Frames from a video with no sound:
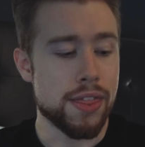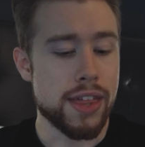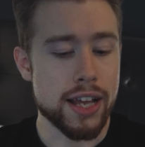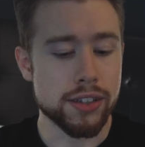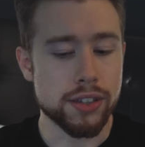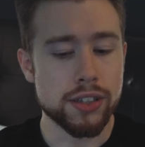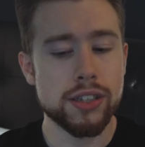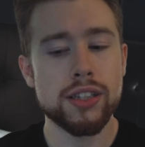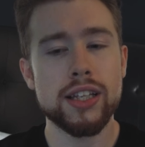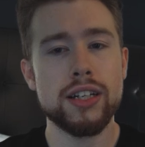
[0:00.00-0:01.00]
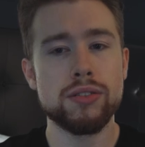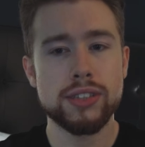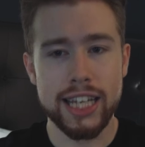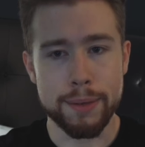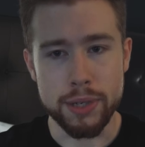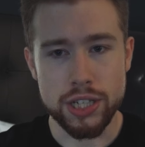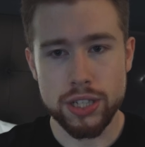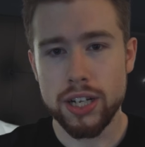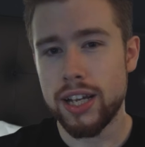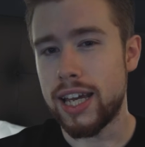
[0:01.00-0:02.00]
That little
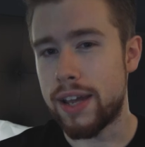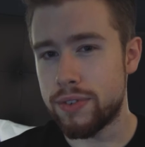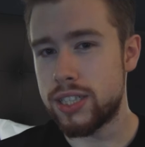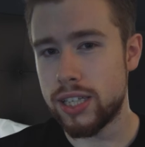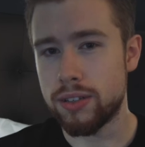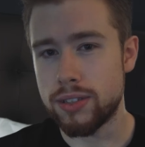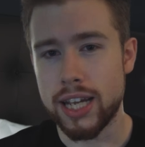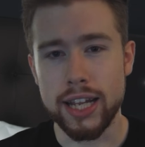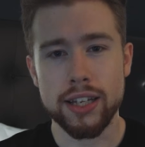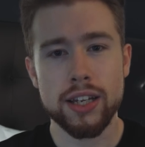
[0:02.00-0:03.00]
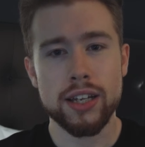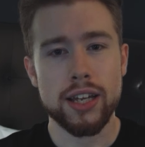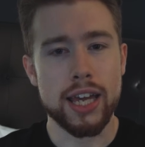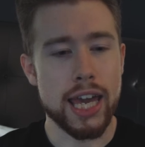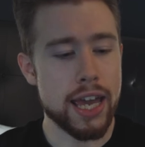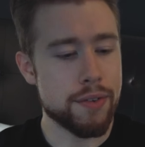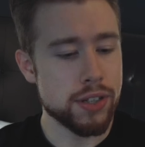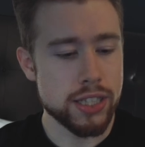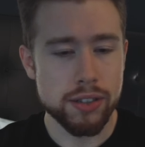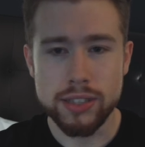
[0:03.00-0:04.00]
damage every single day, every
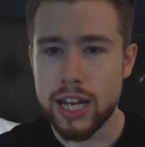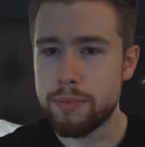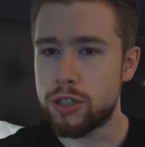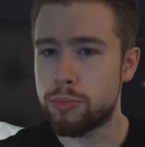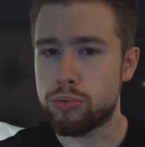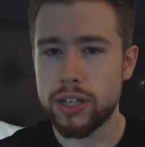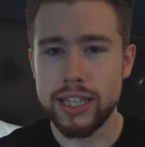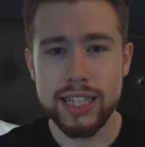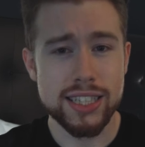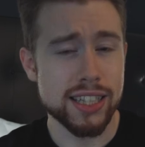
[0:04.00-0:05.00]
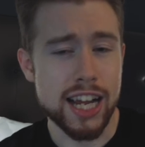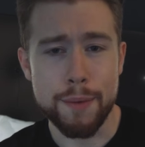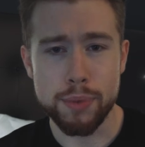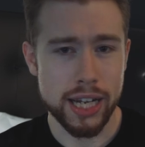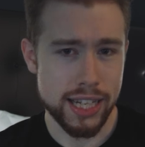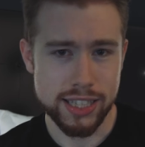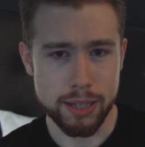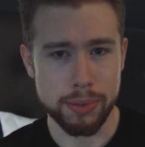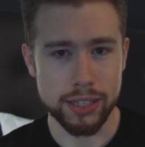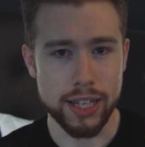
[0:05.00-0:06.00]
single time your brain needs to comprehend
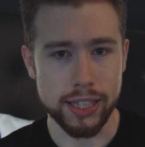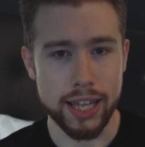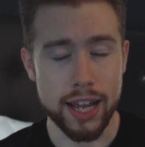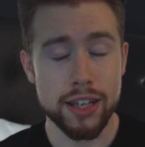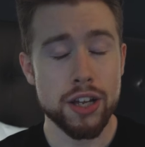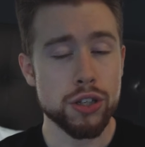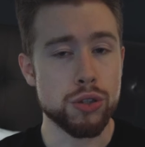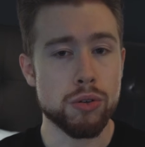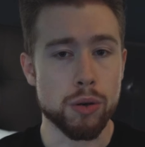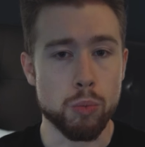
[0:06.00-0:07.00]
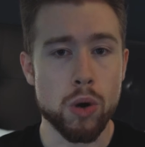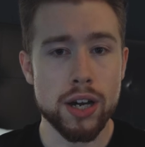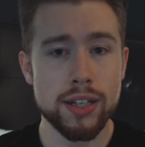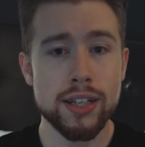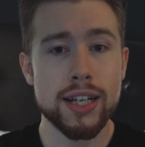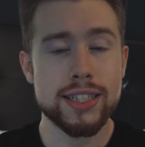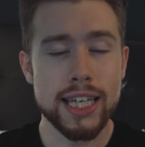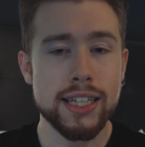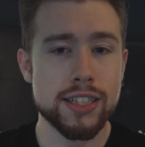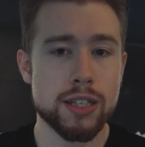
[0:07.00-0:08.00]
something like that, you are 1,
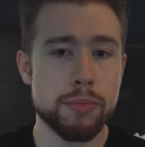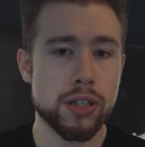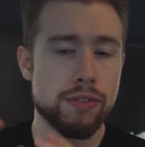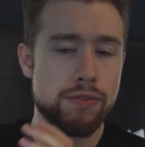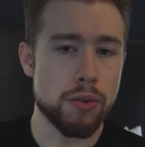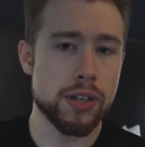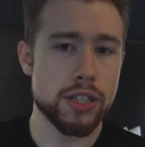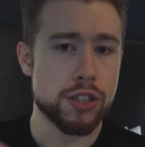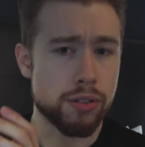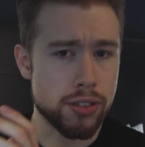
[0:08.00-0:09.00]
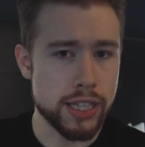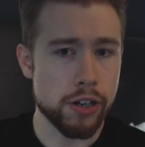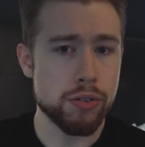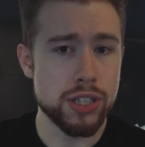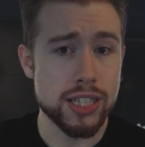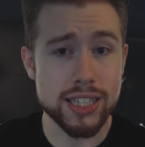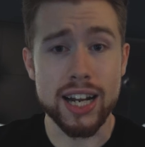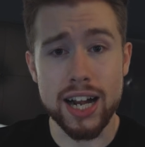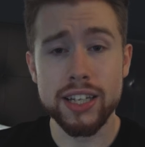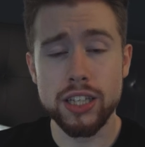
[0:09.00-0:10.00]
taking some of your focus, your intelligence, and
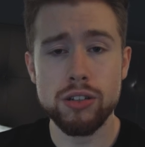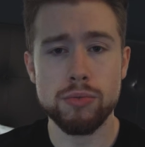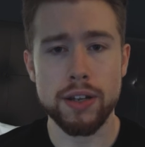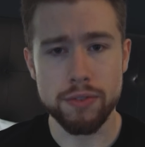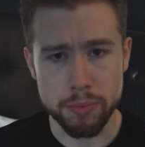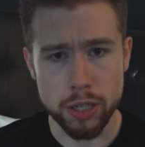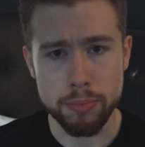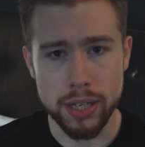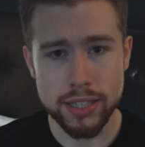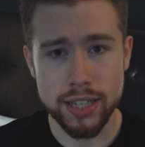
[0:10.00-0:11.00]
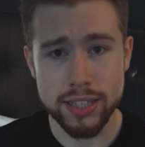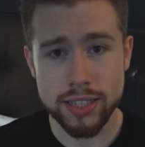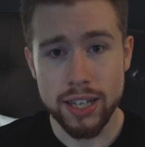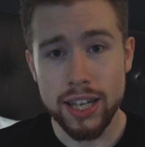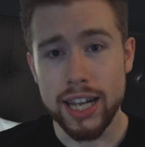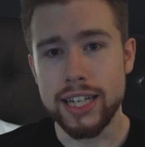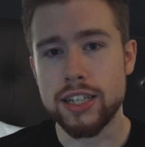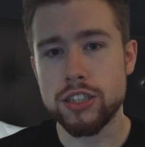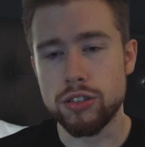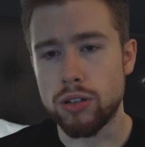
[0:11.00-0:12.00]
IQ away from your business, and
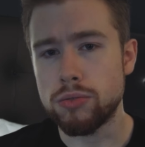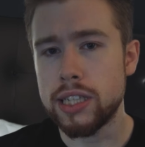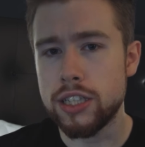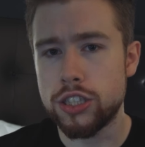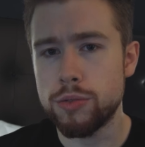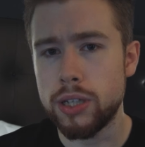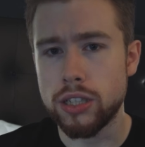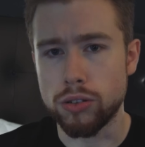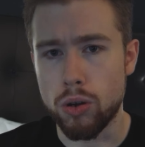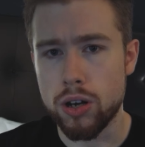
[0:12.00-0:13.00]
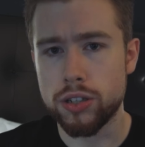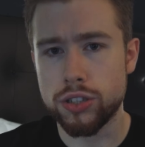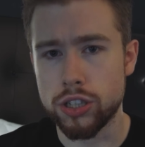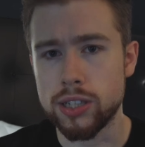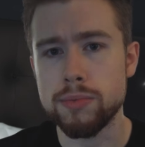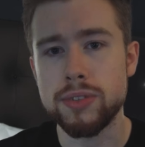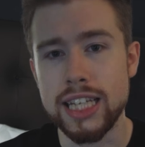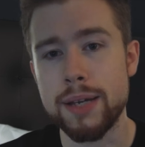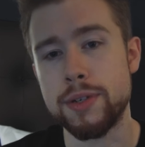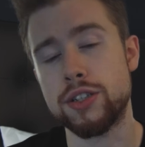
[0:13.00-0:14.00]
it's slowly doing long-term
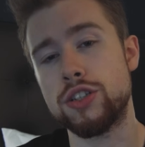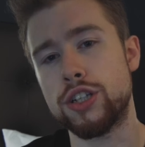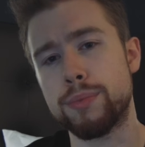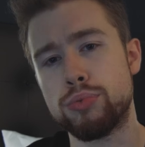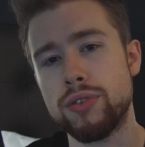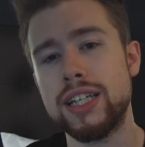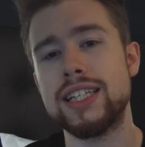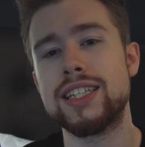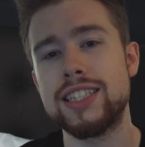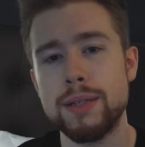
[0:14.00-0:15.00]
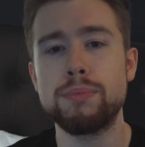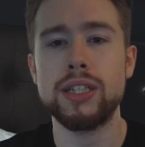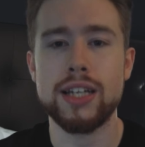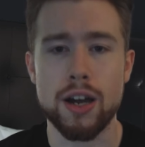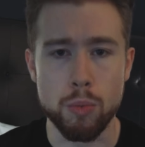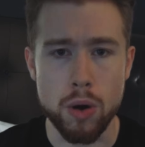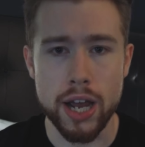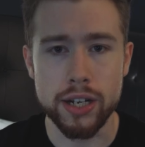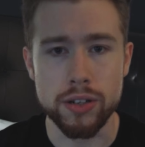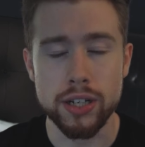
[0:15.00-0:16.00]
damage because your brain is simply not
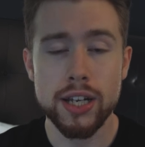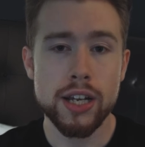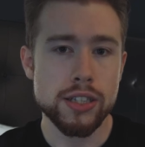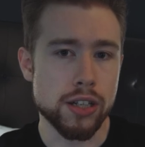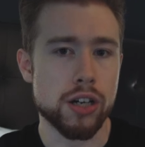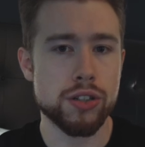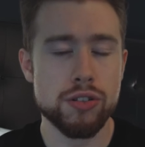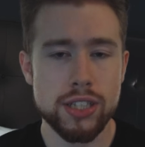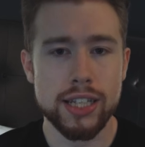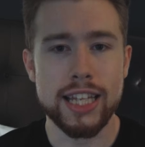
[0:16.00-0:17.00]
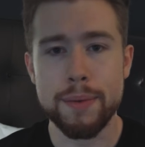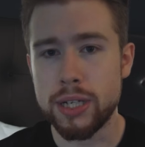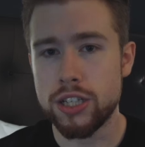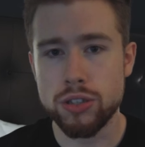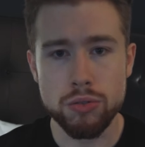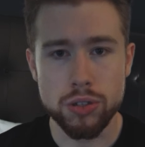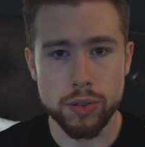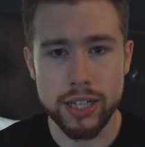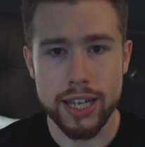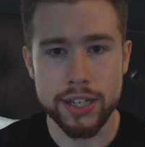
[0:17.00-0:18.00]
wired to understand that many social
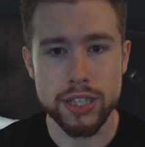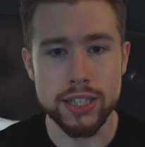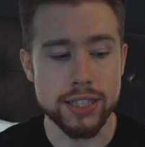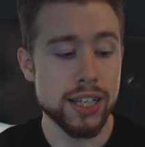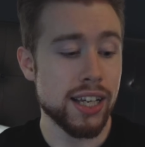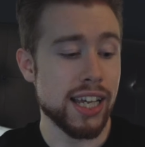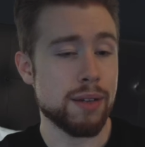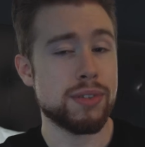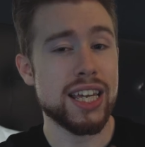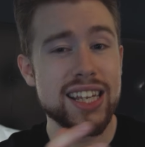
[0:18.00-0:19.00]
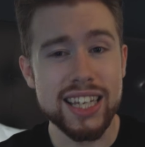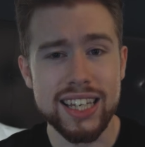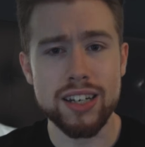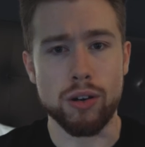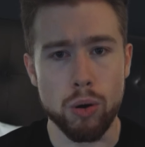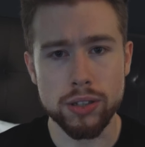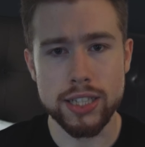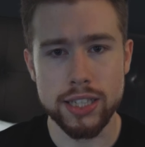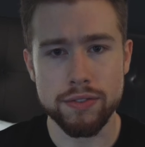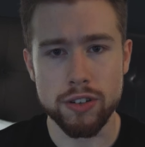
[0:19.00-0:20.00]
connections and take in all
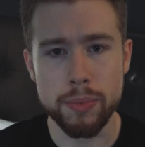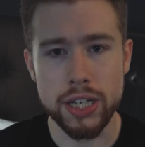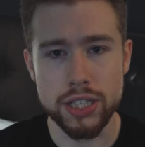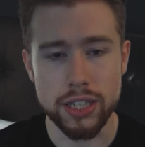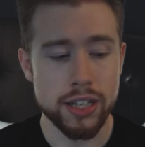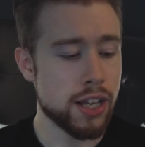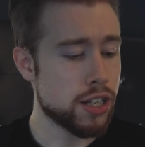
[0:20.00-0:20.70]
this information.